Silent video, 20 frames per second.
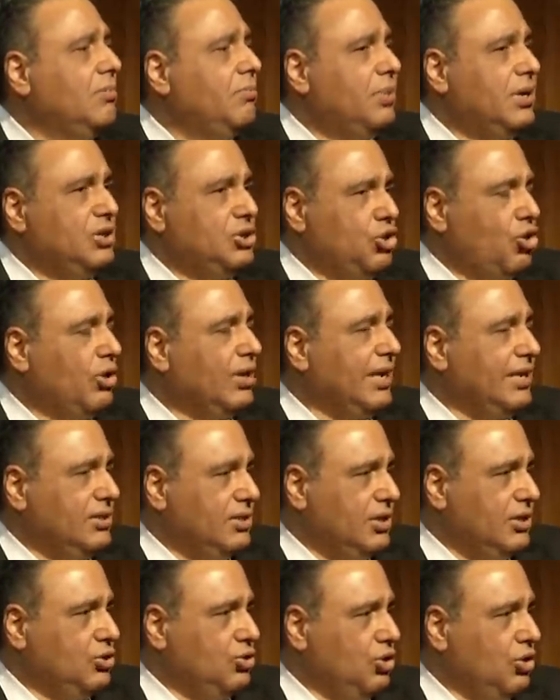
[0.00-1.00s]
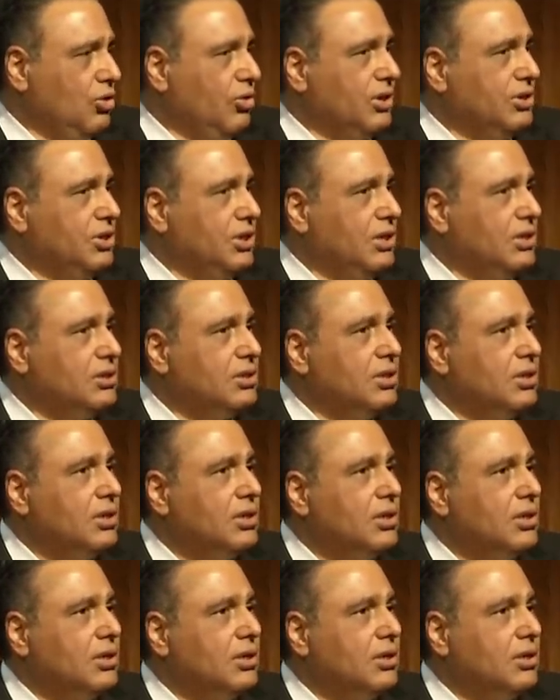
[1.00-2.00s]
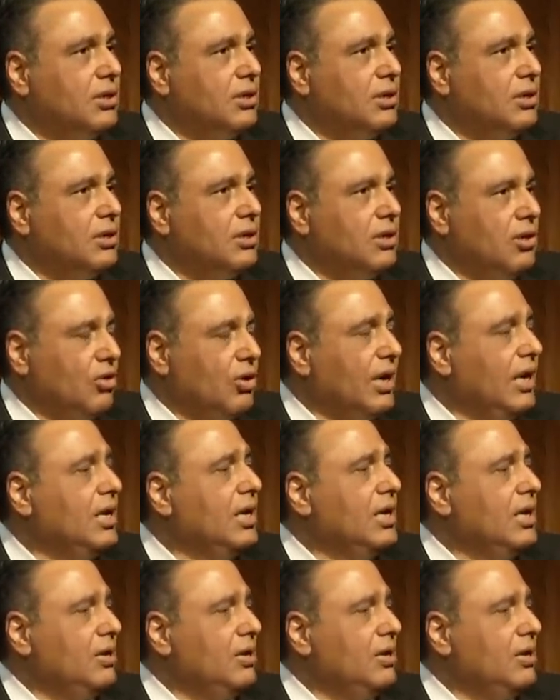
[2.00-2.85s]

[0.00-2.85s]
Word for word: But short answer is to your question is? 4 more minutes. OK.